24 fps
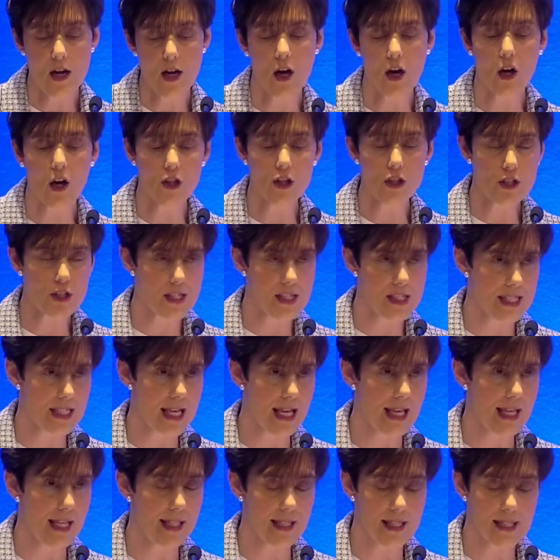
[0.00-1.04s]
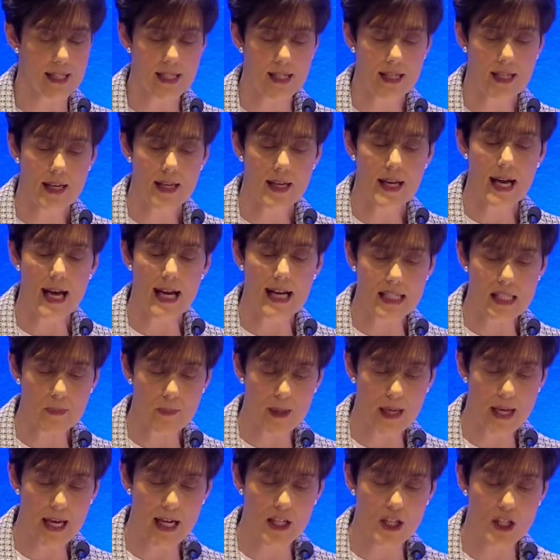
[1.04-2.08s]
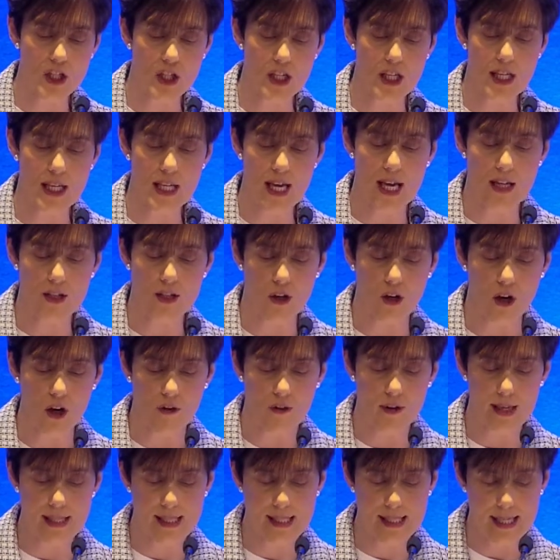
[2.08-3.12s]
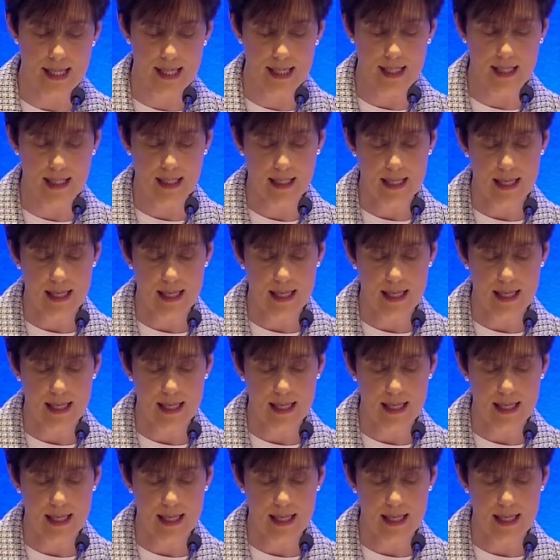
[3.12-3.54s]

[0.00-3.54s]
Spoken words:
understand SPHE and RSE.